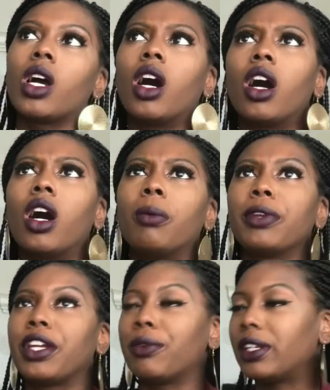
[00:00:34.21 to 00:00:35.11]
They're
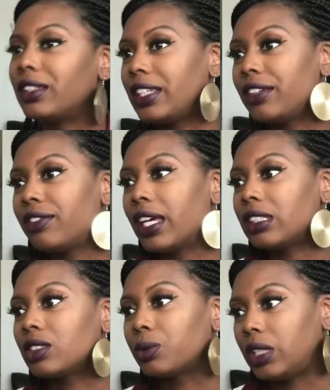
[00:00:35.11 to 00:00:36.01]
getting ready to leave
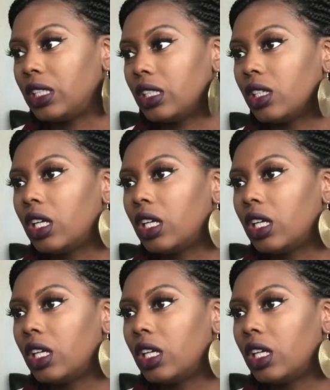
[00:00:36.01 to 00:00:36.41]
next week.